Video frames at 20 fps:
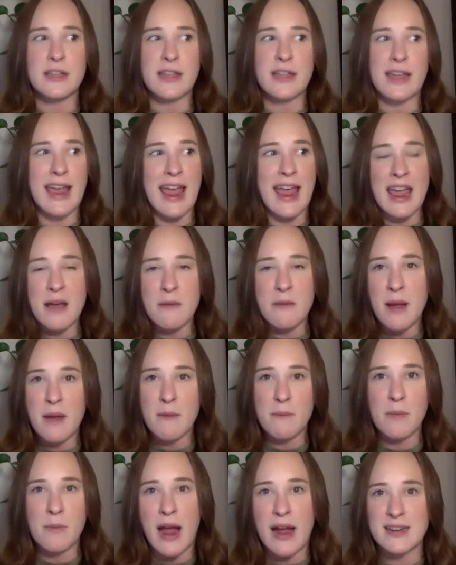Like, am I
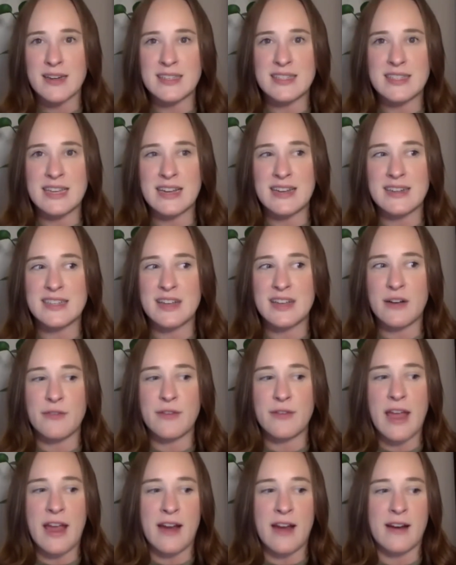practicing
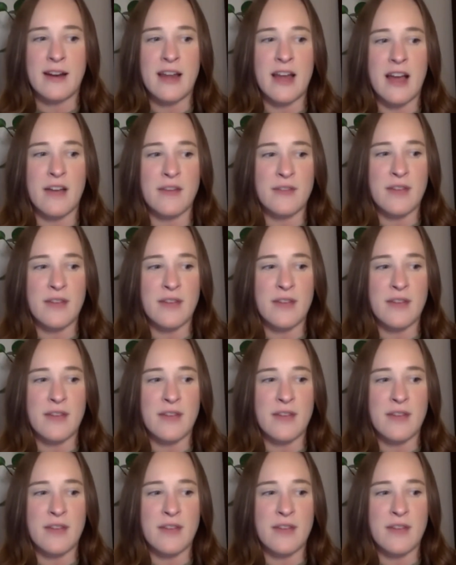self-care enough?